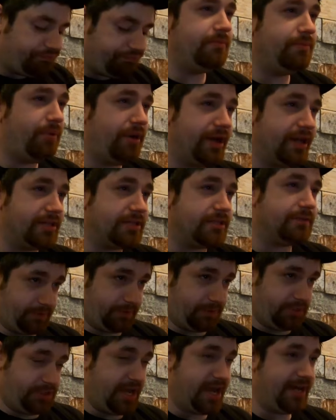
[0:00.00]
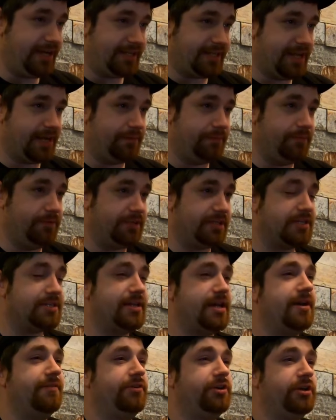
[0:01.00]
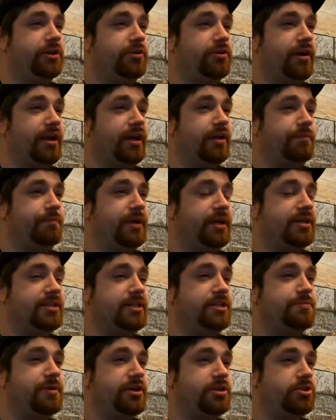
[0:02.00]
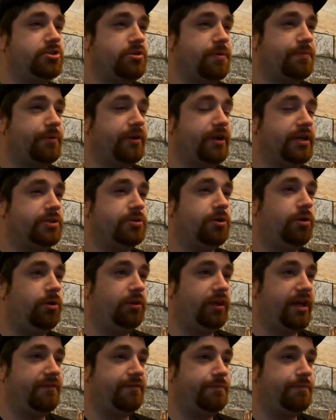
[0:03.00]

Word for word: The point is, Channing Tatum doesn't have good credit because he's been a stripper his whole life,